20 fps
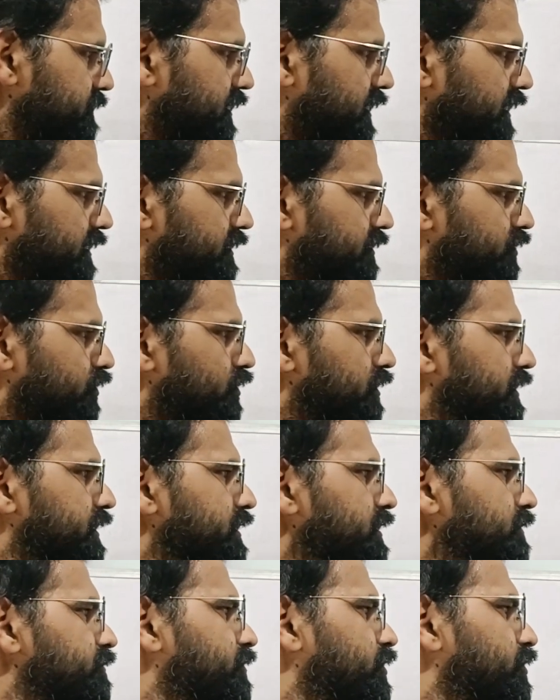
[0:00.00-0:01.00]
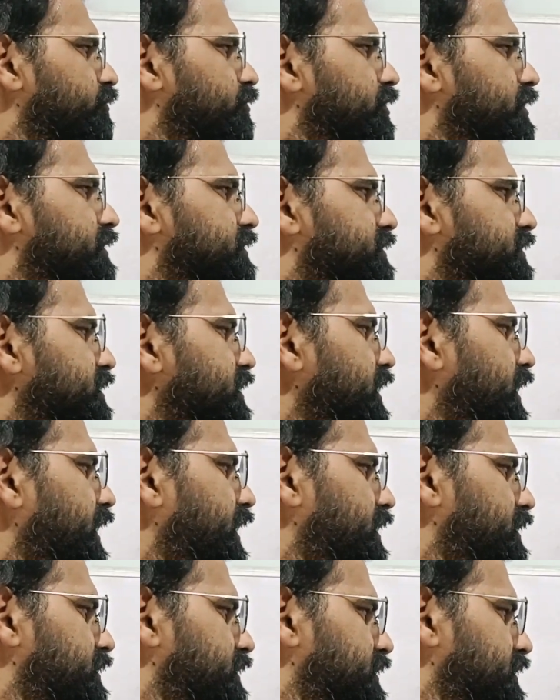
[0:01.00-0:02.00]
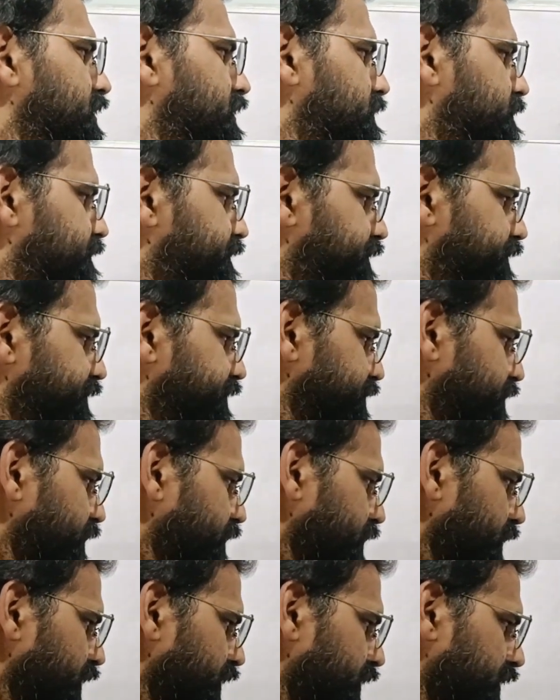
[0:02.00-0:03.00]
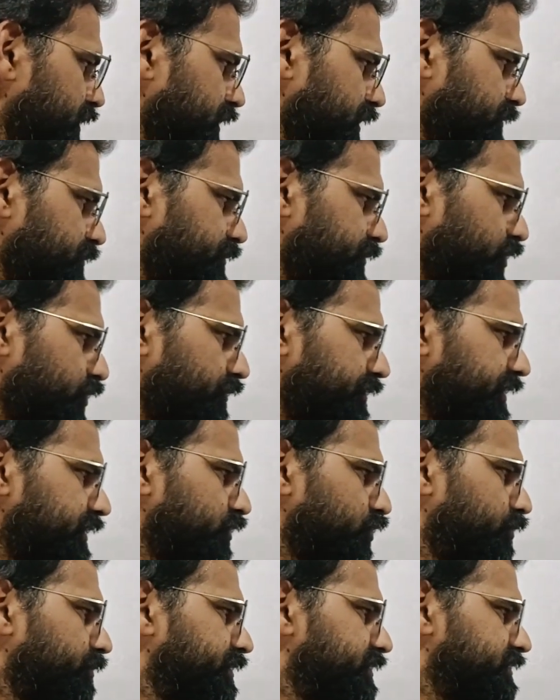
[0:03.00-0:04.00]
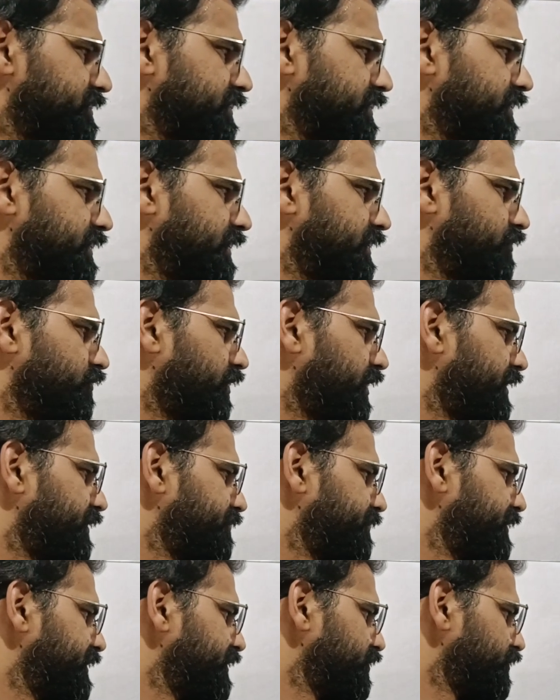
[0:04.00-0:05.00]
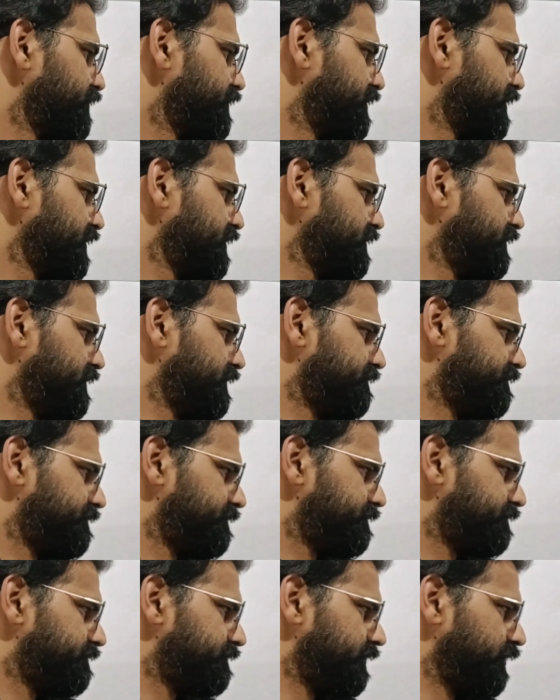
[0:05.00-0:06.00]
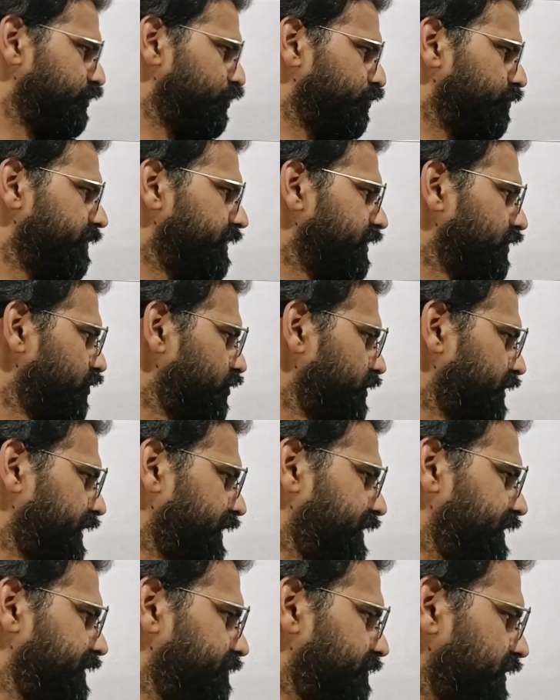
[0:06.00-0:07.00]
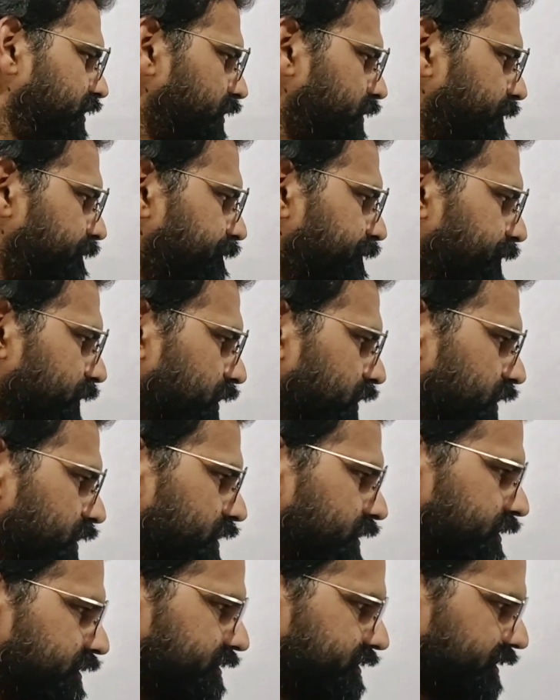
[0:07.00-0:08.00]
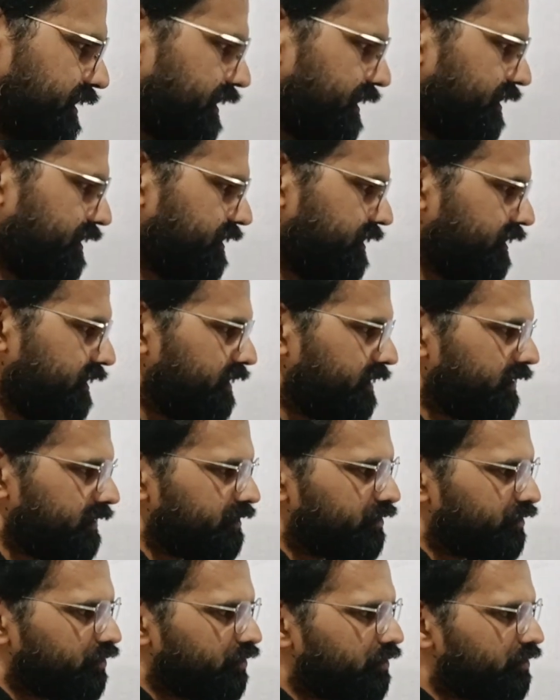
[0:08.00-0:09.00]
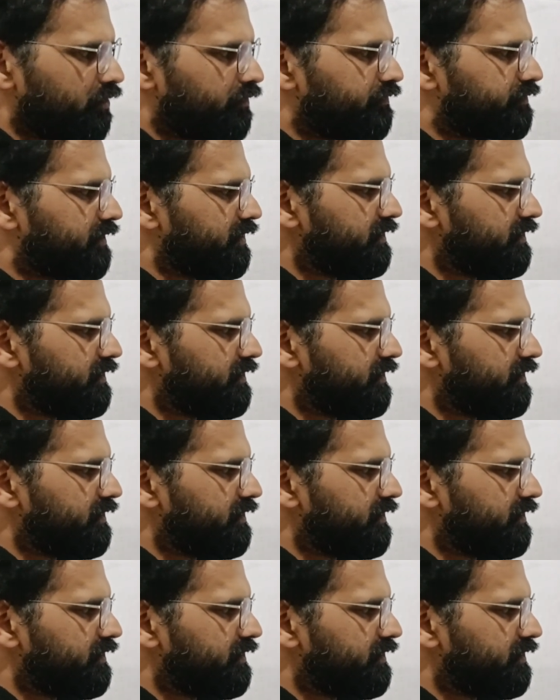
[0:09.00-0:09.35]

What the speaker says: control the population health. Improving domestic environment of the human or animal. Sanitary control of